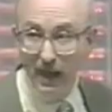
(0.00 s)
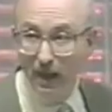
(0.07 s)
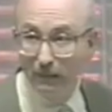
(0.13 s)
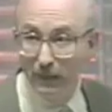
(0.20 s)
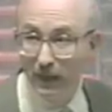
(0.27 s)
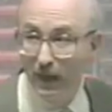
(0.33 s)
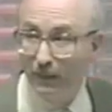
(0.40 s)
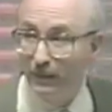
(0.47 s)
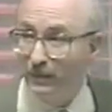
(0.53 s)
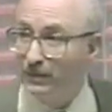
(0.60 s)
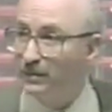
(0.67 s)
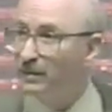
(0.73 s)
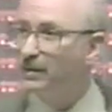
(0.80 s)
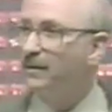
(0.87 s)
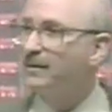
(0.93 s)
up the
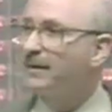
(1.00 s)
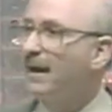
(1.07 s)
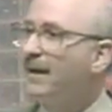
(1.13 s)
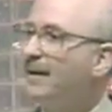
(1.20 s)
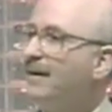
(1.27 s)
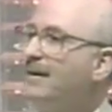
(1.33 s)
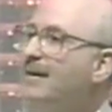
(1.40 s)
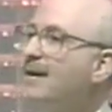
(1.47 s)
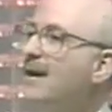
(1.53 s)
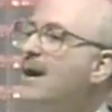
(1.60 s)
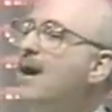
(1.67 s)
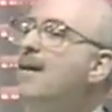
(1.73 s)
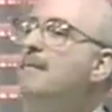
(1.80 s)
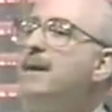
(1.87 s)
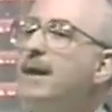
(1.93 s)
numbers. Okay?
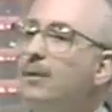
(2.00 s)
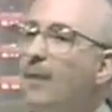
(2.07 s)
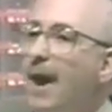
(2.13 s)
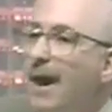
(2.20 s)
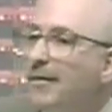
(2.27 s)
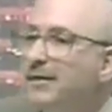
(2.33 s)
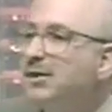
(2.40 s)
Meanwhile, the